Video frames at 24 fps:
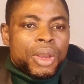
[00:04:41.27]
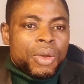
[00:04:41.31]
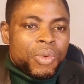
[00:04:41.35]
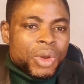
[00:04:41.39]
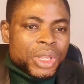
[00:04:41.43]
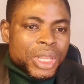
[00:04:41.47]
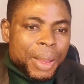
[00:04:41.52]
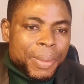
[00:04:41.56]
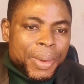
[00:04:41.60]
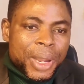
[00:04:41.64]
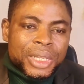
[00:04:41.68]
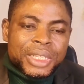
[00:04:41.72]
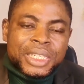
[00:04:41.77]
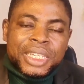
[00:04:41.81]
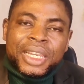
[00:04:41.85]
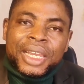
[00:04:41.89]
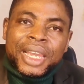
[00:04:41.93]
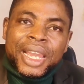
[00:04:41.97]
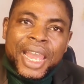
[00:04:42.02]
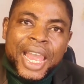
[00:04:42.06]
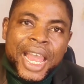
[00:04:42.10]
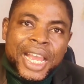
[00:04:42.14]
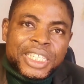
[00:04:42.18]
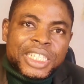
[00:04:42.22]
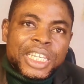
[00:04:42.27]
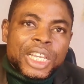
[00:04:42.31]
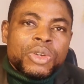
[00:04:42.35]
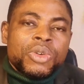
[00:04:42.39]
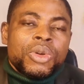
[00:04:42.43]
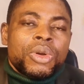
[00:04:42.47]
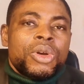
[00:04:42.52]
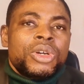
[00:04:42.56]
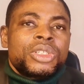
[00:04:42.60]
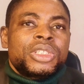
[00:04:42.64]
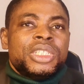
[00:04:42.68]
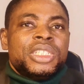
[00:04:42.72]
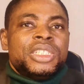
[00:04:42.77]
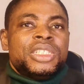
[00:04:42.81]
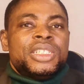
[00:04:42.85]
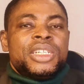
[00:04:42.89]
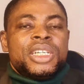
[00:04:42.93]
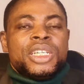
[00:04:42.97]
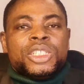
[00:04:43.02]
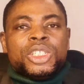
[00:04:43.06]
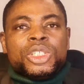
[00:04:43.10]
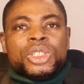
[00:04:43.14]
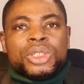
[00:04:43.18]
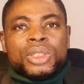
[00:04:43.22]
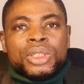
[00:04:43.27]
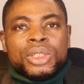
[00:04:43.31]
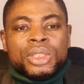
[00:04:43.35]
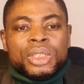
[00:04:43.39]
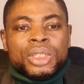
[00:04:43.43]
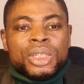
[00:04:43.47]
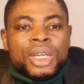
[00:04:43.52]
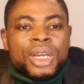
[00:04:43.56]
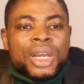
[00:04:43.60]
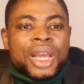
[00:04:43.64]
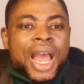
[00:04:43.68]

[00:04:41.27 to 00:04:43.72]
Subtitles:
What about the ethical consideration?